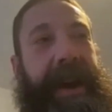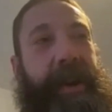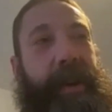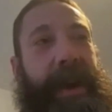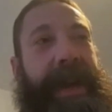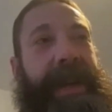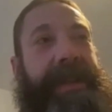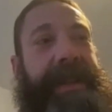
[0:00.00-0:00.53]

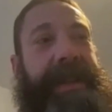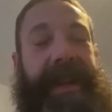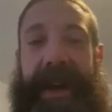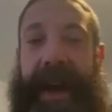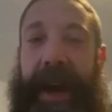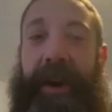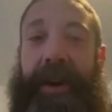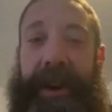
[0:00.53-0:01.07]
we had seen
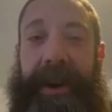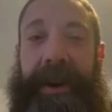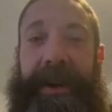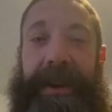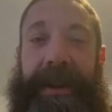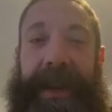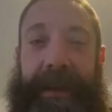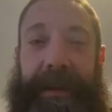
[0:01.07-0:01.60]
Kyle
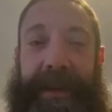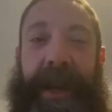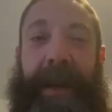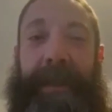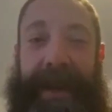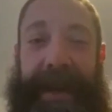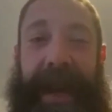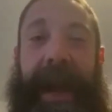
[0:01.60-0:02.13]
Curtin. He was
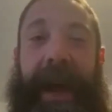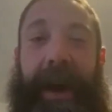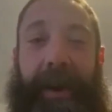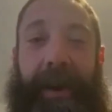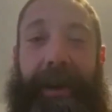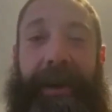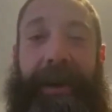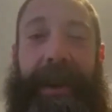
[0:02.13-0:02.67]
coming
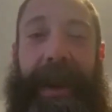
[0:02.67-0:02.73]
down.